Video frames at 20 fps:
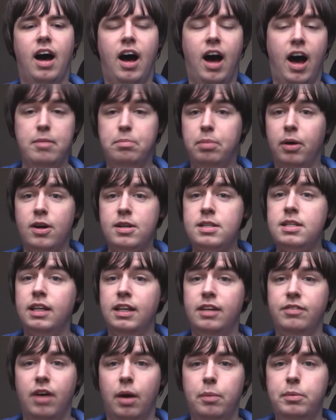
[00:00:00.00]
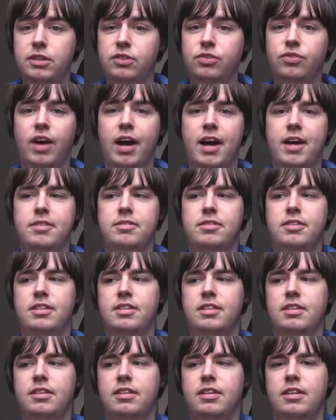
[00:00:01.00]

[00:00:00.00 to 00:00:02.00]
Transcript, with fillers: I personally have always found